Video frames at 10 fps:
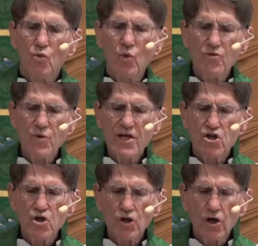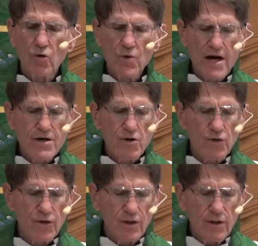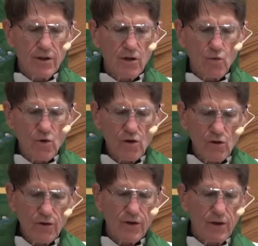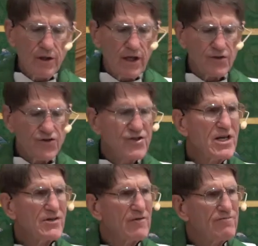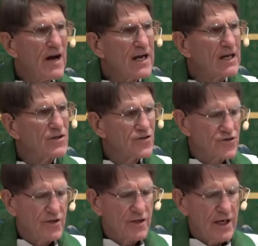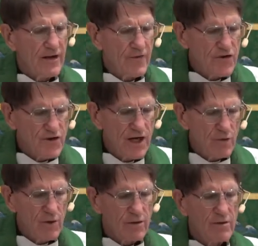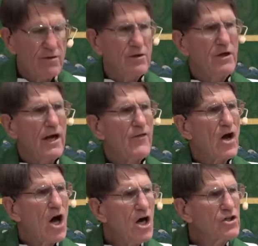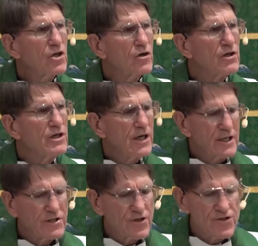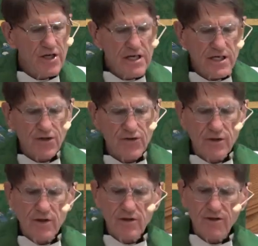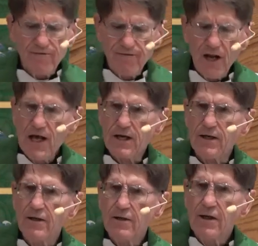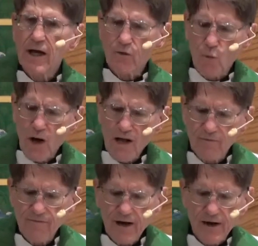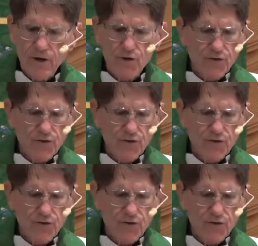When we look around the world and see the violence and the terror and the hunger and disease, the flood and wildfires,